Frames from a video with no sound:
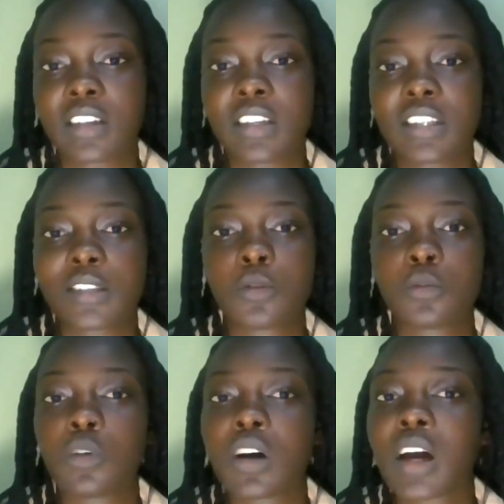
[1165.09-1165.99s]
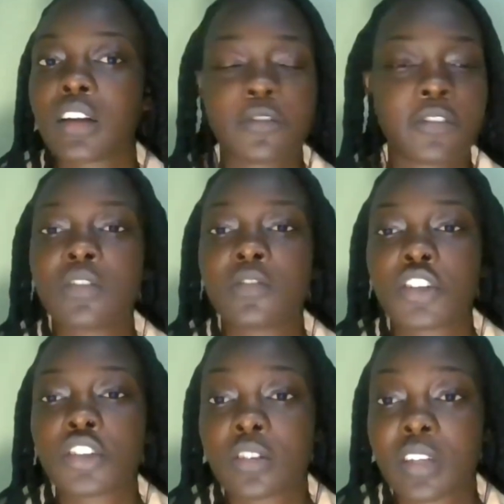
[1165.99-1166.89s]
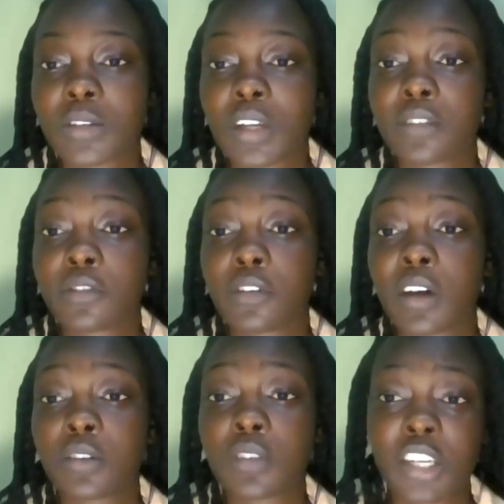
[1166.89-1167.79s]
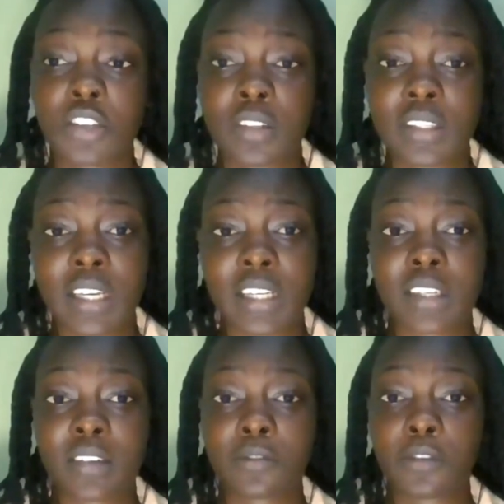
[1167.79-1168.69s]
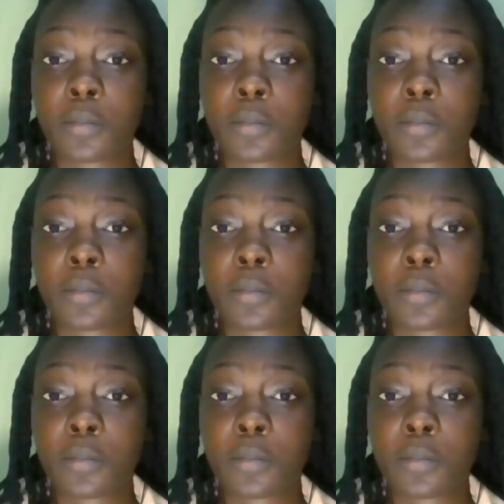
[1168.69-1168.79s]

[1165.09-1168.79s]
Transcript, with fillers: So, what kind of um, what do you envision, especially for education sector,